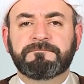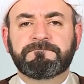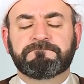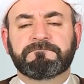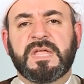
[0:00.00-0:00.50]

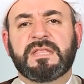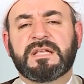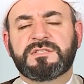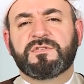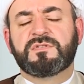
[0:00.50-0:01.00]

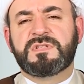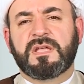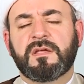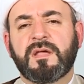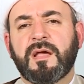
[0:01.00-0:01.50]
That's
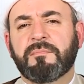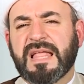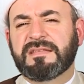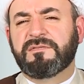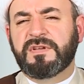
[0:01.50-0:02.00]
interesting.
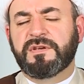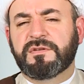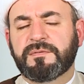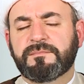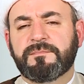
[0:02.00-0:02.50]
Plant a
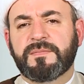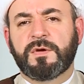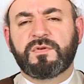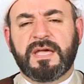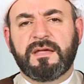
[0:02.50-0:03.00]
vineyard.
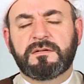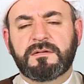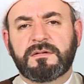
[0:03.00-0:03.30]
Okay.